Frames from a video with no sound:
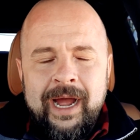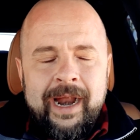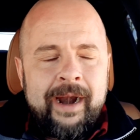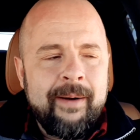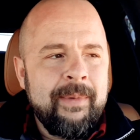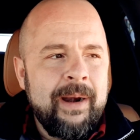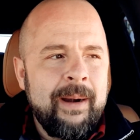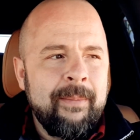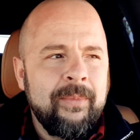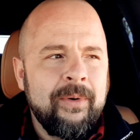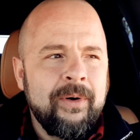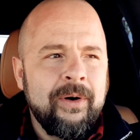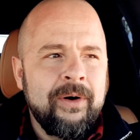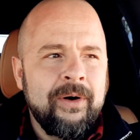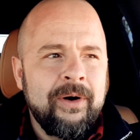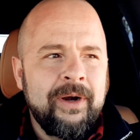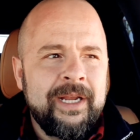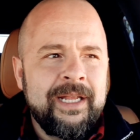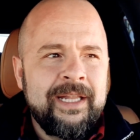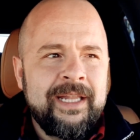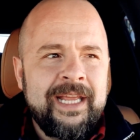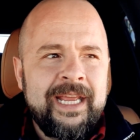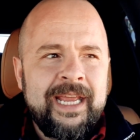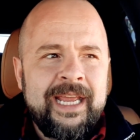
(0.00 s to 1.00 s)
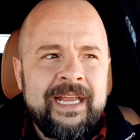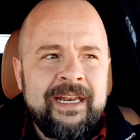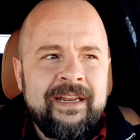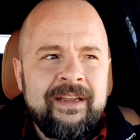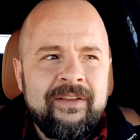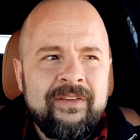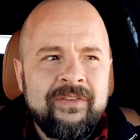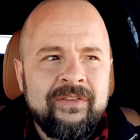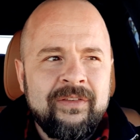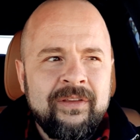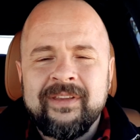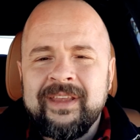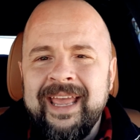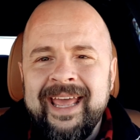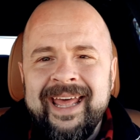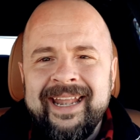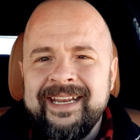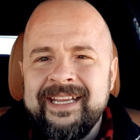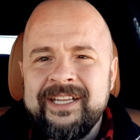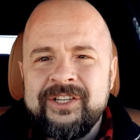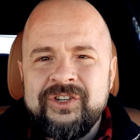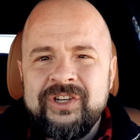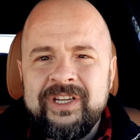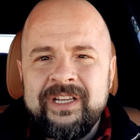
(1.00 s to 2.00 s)
I remember in the 80s,
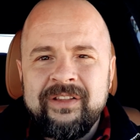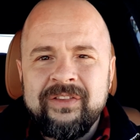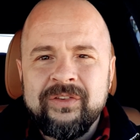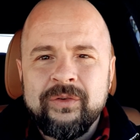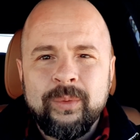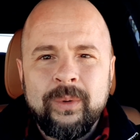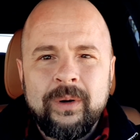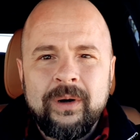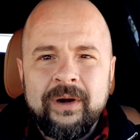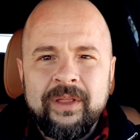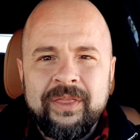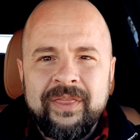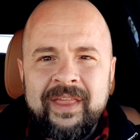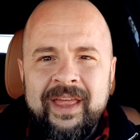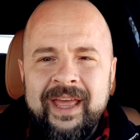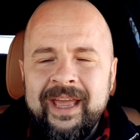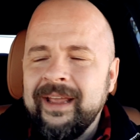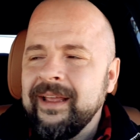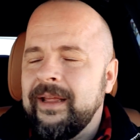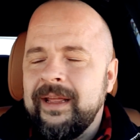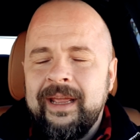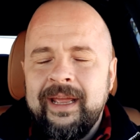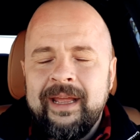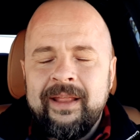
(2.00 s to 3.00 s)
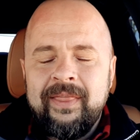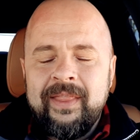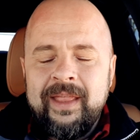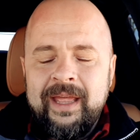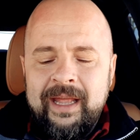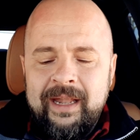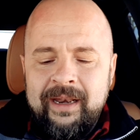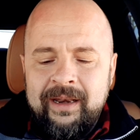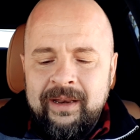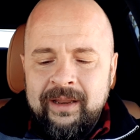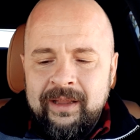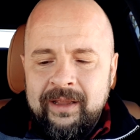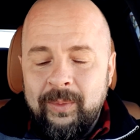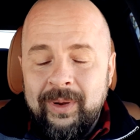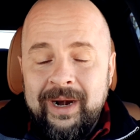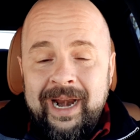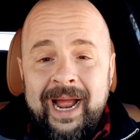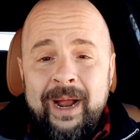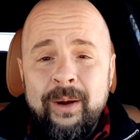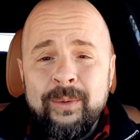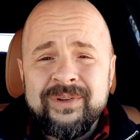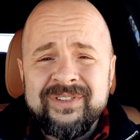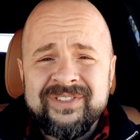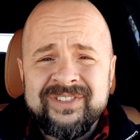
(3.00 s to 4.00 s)
skinny jeans were a thing. And then when
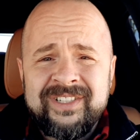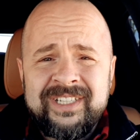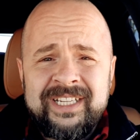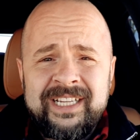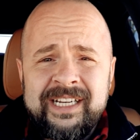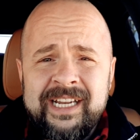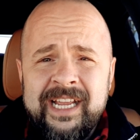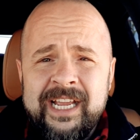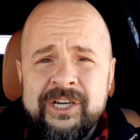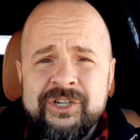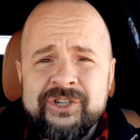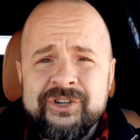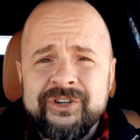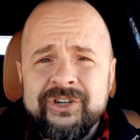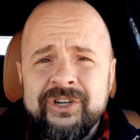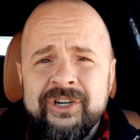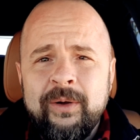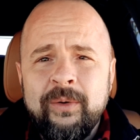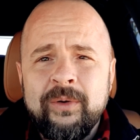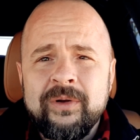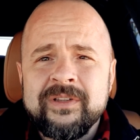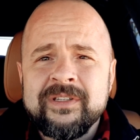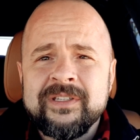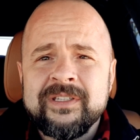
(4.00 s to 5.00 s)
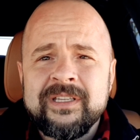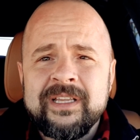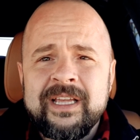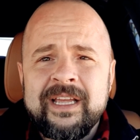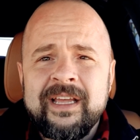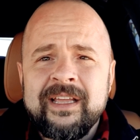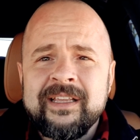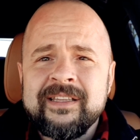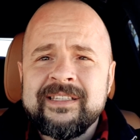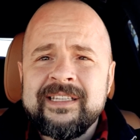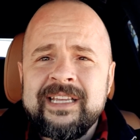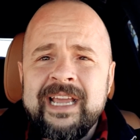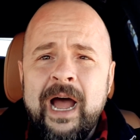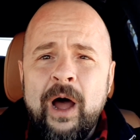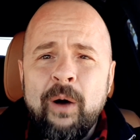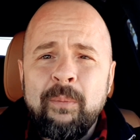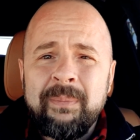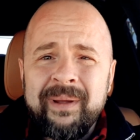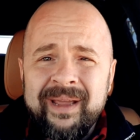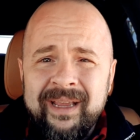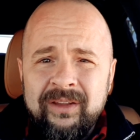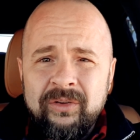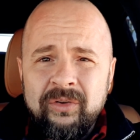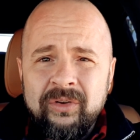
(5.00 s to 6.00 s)
I was a teenager, it was see how
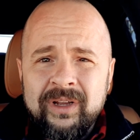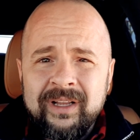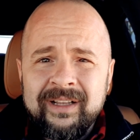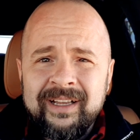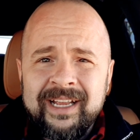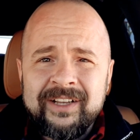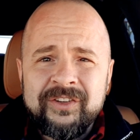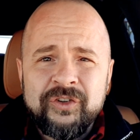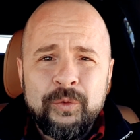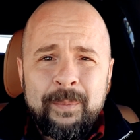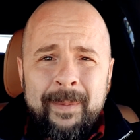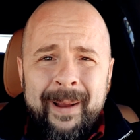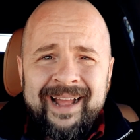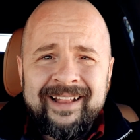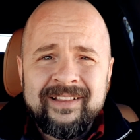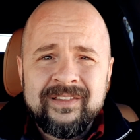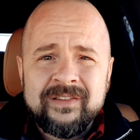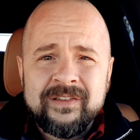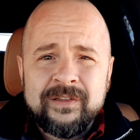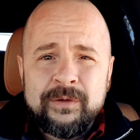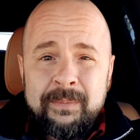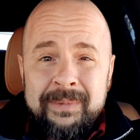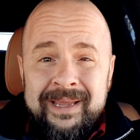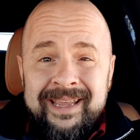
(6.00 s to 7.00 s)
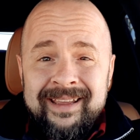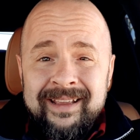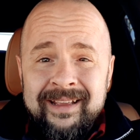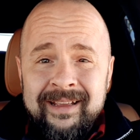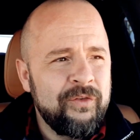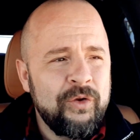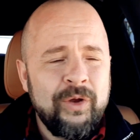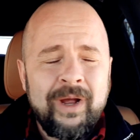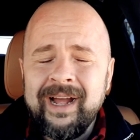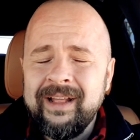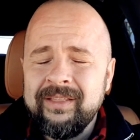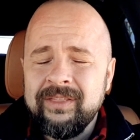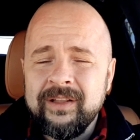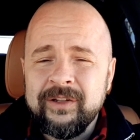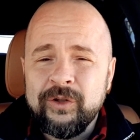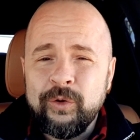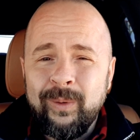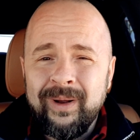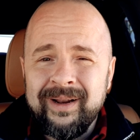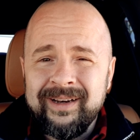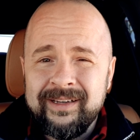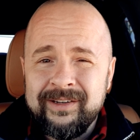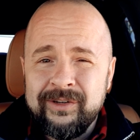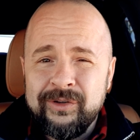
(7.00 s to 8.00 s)
big you can get your pants to be. If you had the
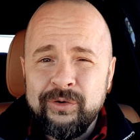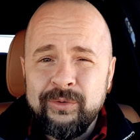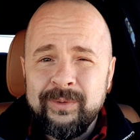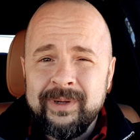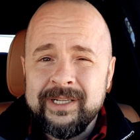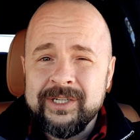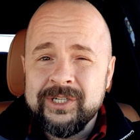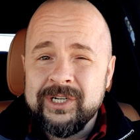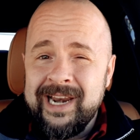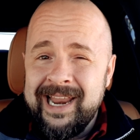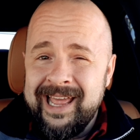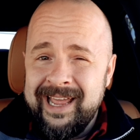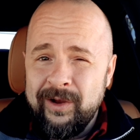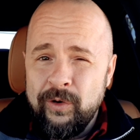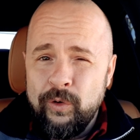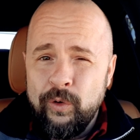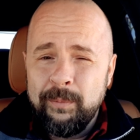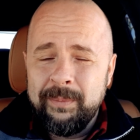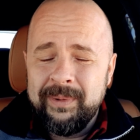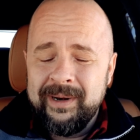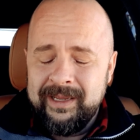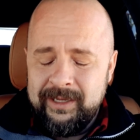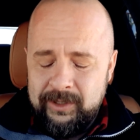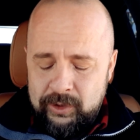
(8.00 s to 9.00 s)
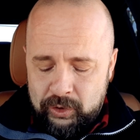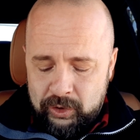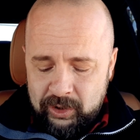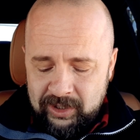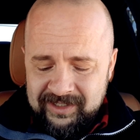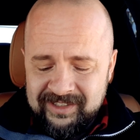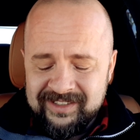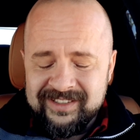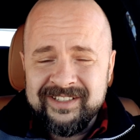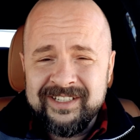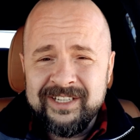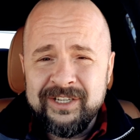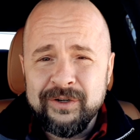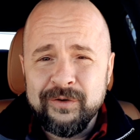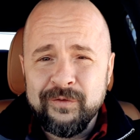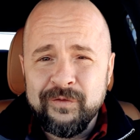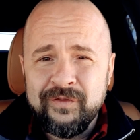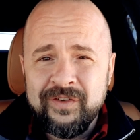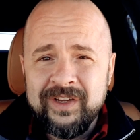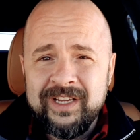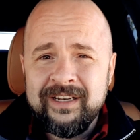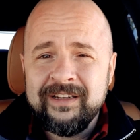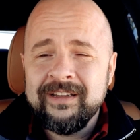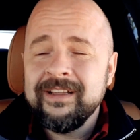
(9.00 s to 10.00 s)
22-inch leg opening, you couldn't see your
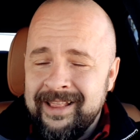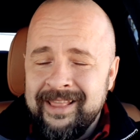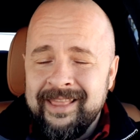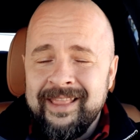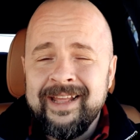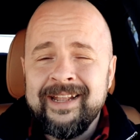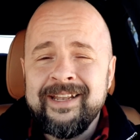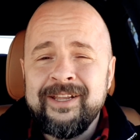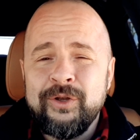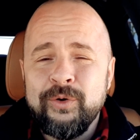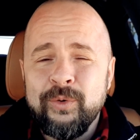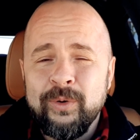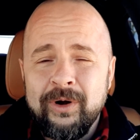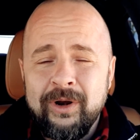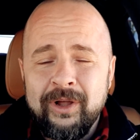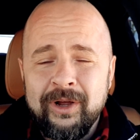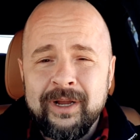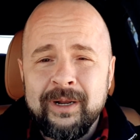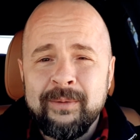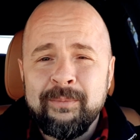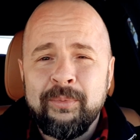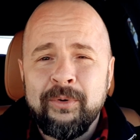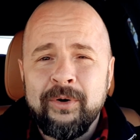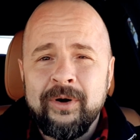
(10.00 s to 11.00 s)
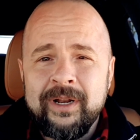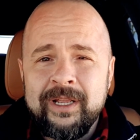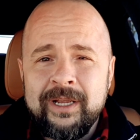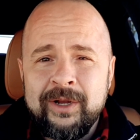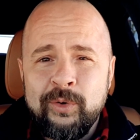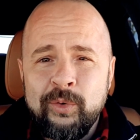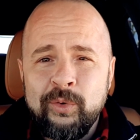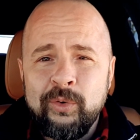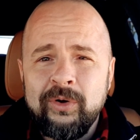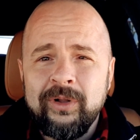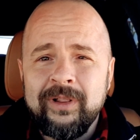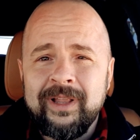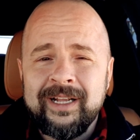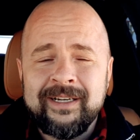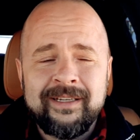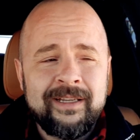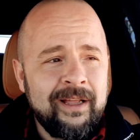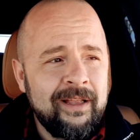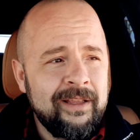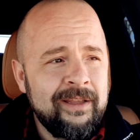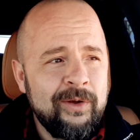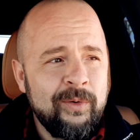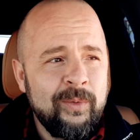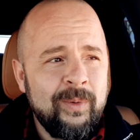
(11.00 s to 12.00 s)
feet, then you were looking pretty cool. I
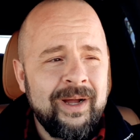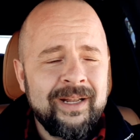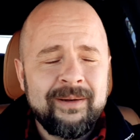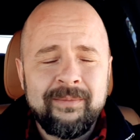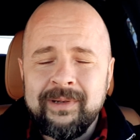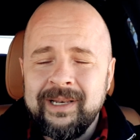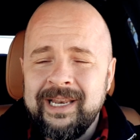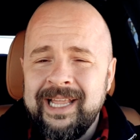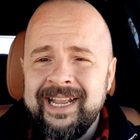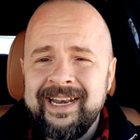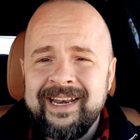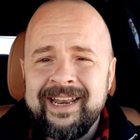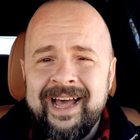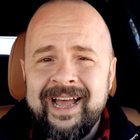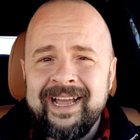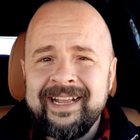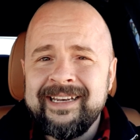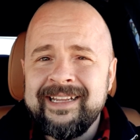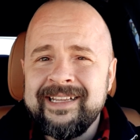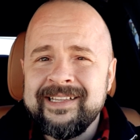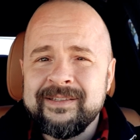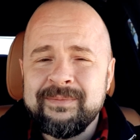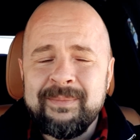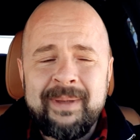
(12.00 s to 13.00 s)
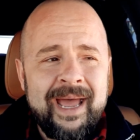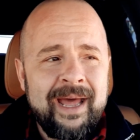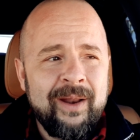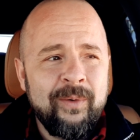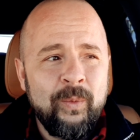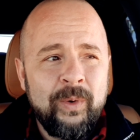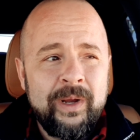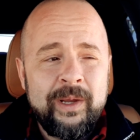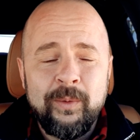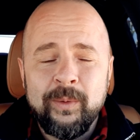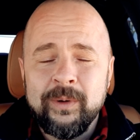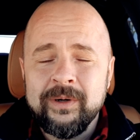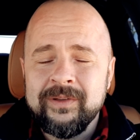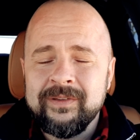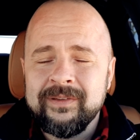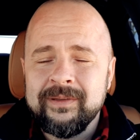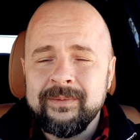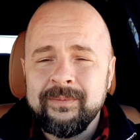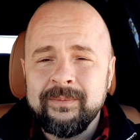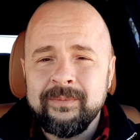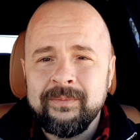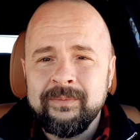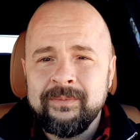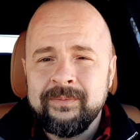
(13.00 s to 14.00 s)
tell you what, late 90s, man, we were
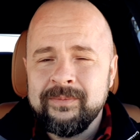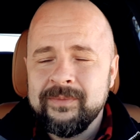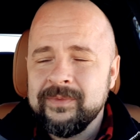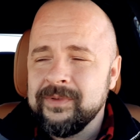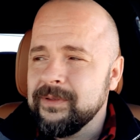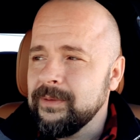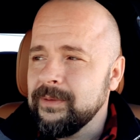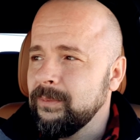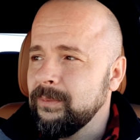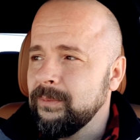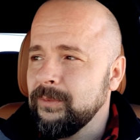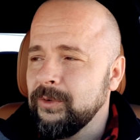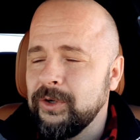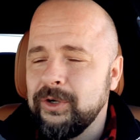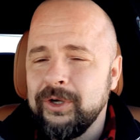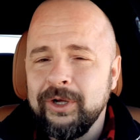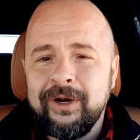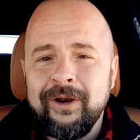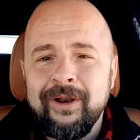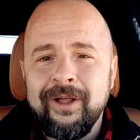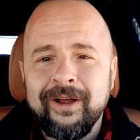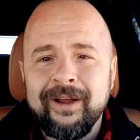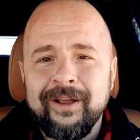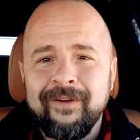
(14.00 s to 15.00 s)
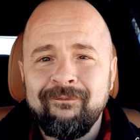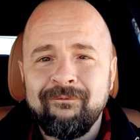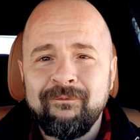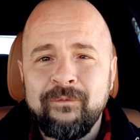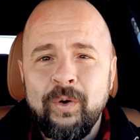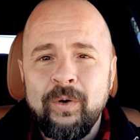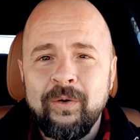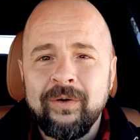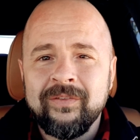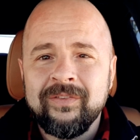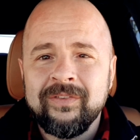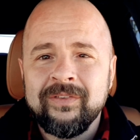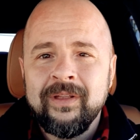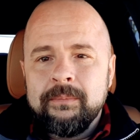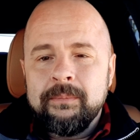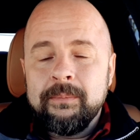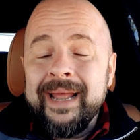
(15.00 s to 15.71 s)
some good-looking folks.